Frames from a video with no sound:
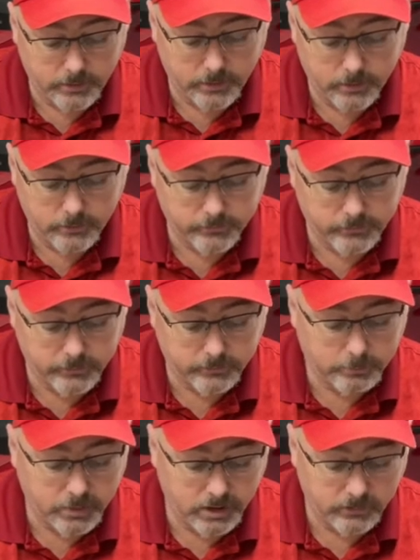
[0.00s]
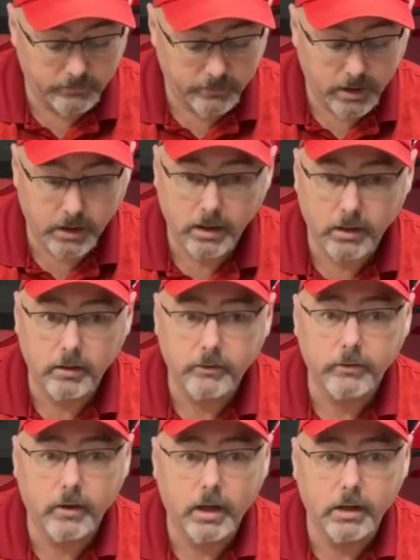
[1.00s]
there's this piece right here.
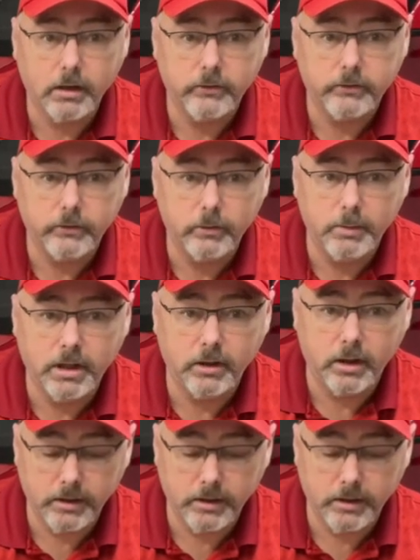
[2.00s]
So I'm gonna zoom in on